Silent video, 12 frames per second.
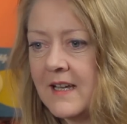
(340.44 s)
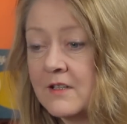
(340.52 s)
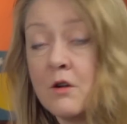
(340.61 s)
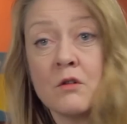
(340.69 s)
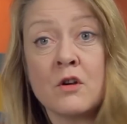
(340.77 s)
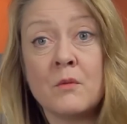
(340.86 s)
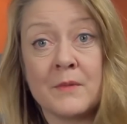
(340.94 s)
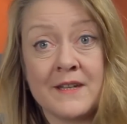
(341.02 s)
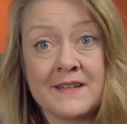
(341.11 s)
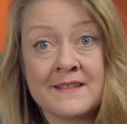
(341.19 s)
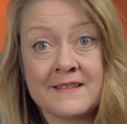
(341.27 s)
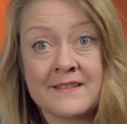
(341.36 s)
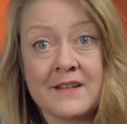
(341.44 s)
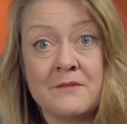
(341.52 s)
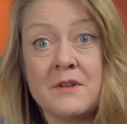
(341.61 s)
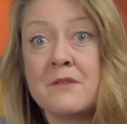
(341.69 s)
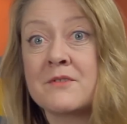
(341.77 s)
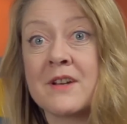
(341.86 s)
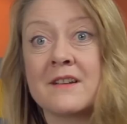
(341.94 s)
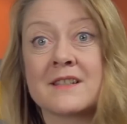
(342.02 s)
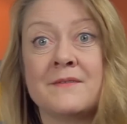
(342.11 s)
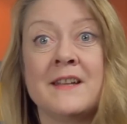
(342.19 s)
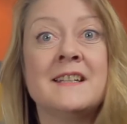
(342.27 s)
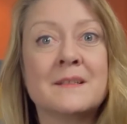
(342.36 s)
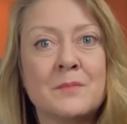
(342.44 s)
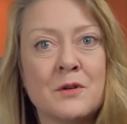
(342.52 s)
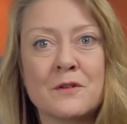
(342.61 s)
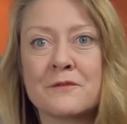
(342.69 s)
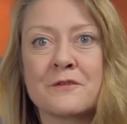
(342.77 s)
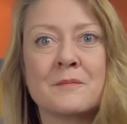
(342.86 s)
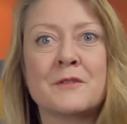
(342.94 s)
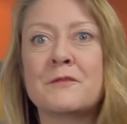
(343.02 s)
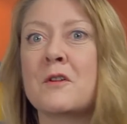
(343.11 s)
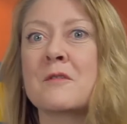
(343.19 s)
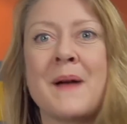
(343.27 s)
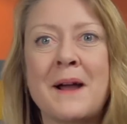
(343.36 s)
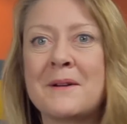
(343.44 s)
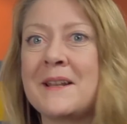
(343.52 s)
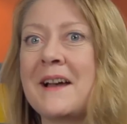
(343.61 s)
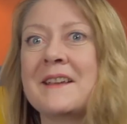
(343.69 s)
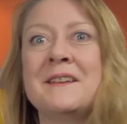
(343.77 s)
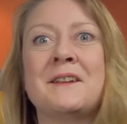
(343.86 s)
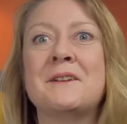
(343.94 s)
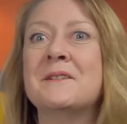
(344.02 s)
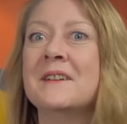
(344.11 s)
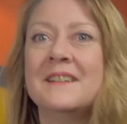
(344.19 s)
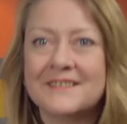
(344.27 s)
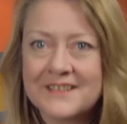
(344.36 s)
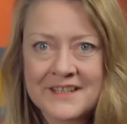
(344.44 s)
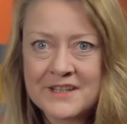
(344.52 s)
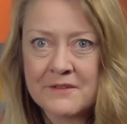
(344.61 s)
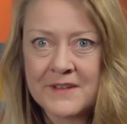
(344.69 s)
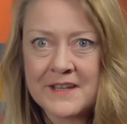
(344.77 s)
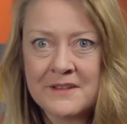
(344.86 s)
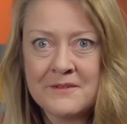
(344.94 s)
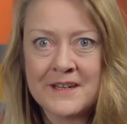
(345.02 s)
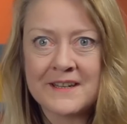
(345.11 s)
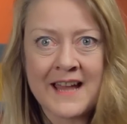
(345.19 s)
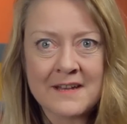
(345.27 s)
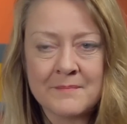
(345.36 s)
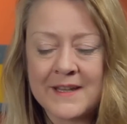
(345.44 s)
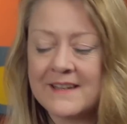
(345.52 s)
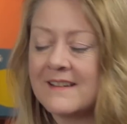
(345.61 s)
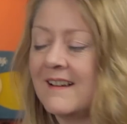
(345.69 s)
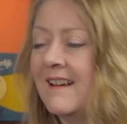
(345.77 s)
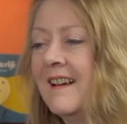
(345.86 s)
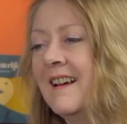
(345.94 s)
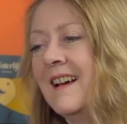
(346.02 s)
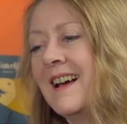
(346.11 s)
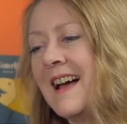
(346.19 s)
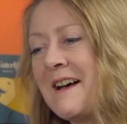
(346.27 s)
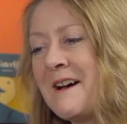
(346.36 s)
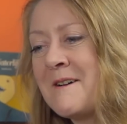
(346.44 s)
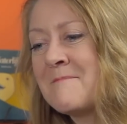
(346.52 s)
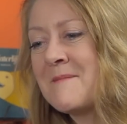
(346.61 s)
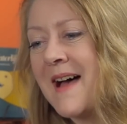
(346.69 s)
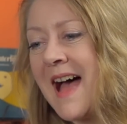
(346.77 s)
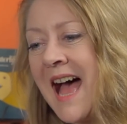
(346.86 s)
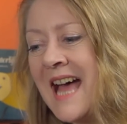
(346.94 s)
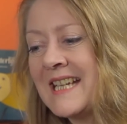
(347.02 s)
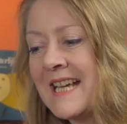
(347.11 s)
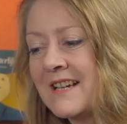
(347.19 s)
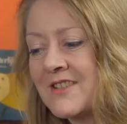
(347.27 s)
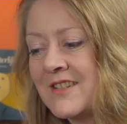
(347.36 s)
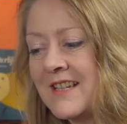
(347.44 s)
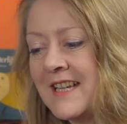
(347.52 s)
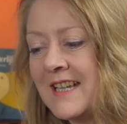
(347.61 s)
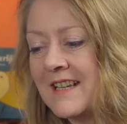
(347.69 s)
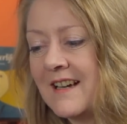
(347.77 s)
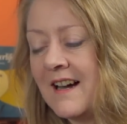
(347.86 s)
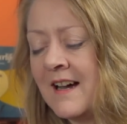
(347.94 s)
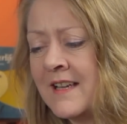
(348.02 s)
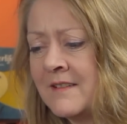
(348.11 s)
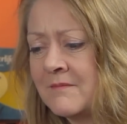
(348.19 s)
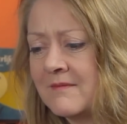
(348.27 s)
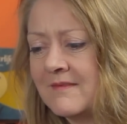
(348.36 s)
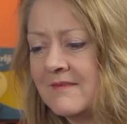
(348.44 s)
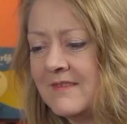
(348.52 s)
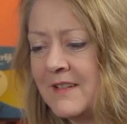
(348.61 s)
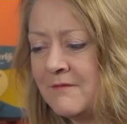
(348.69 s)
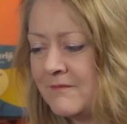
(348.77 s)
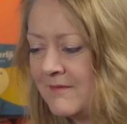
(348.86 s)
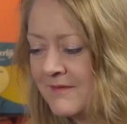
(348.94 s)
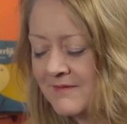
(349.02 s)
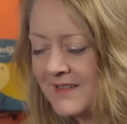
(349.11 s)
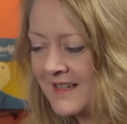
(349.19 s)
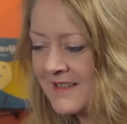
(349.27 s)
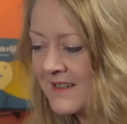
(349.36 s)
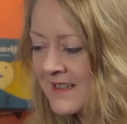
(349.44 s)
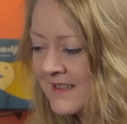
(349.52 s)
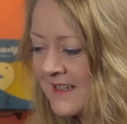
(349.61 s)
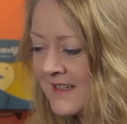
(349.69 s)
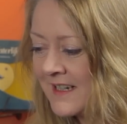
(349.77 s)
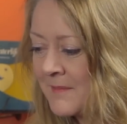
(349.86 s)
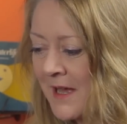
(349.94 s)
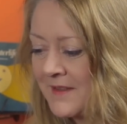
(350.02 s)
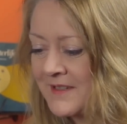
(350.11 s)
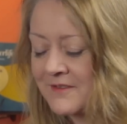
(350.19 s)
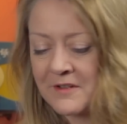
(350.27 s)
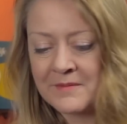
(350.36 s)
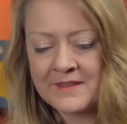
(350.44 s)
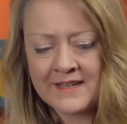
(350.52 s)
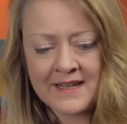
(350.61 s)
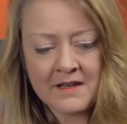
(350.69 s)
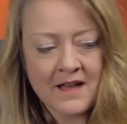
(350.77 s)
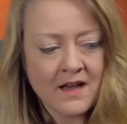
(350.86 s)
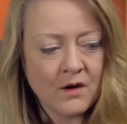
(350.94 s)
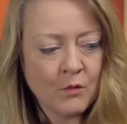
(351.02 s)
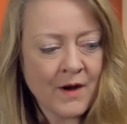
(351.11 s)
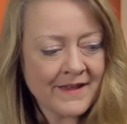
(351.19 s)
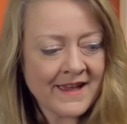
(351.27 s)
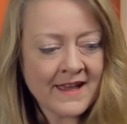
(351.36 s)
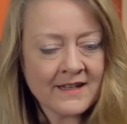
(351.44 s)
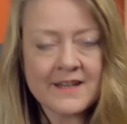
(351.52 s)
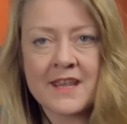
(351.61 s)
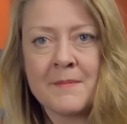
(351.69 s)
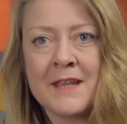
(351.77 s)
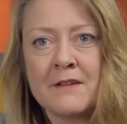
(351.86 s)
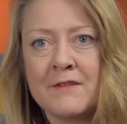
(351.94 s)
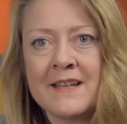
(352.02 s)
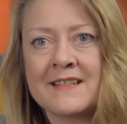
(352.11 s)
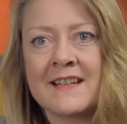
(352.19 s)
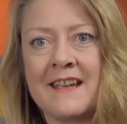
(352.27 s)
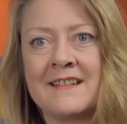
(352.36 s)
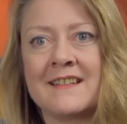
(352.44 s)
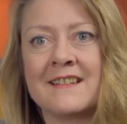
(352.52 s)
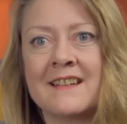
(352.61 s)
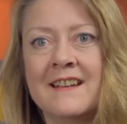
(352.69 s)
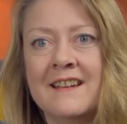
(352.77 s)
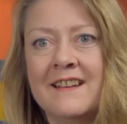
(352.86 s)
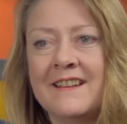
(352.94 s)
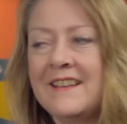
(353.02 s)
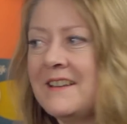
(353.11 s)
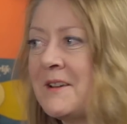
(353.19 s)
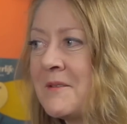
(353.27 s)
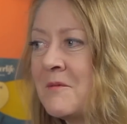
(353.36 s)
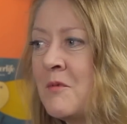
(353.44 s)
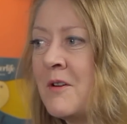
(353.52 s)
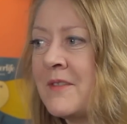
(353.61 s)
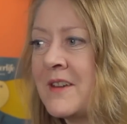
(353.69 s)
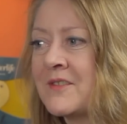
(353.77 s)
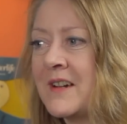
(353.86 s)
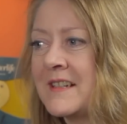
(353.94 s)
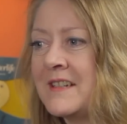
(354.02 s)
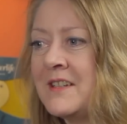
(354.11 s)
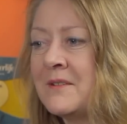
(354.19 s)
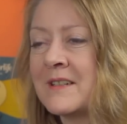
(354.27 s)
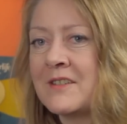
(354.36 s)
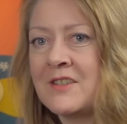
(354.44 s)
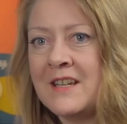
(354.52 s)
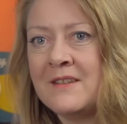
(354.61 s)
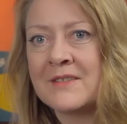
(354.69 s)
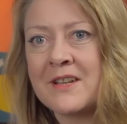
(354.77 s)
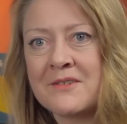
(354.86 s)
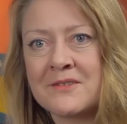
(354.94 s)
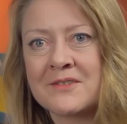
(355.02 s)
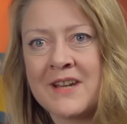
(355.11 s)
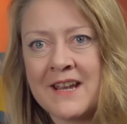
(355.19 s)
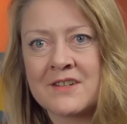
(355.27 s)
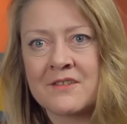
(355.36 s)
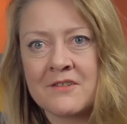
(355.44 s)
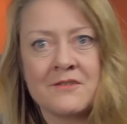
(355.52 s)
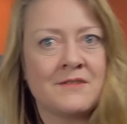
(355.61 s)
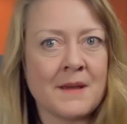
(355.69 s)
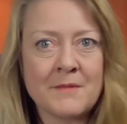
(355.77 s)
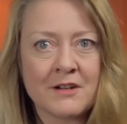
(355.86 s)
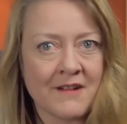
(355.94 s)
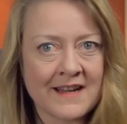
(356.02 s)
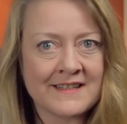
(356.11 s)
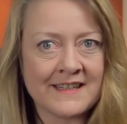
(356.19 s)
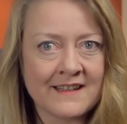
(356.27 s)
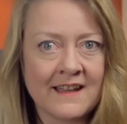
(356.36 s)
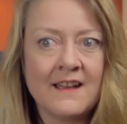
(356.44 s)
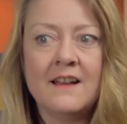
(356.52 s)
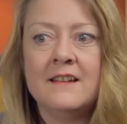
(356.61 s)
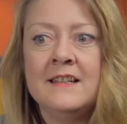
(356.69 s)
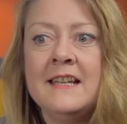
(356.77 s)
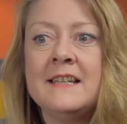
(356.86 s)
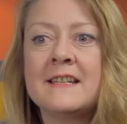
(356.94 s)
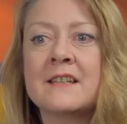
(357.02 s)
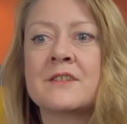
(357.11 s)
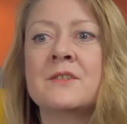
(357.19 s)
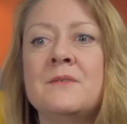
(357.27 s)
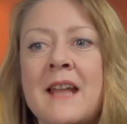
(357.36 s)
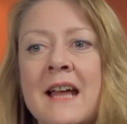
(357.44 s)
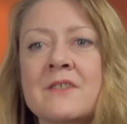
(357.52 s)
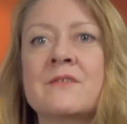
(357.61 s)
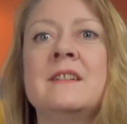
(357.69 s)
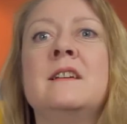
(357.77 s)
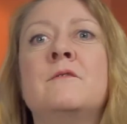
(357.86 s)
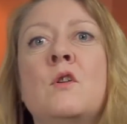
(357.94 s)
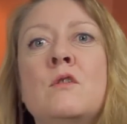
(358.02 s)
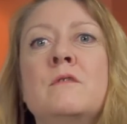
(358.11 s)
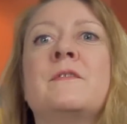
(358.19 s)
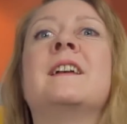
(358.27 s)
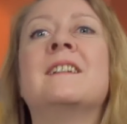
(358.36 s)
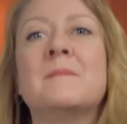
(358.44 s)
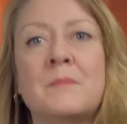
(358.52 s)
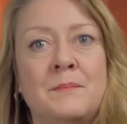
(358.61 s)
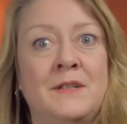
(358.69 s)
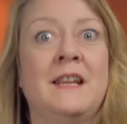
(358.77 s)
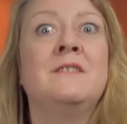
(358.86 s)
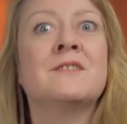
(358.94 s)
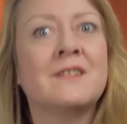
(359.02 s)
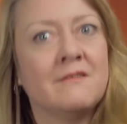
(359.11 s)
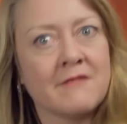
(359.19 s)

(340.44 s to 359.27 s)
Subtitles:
not communists, so no chance of any support from a foreign power like, you know, the Soviet Union had been. And actually, I started learning about this group and thinking, why the hell are they being investigated? You know, what they're trying to do is achieve social change through democratic, leading to naturally evolving, potentially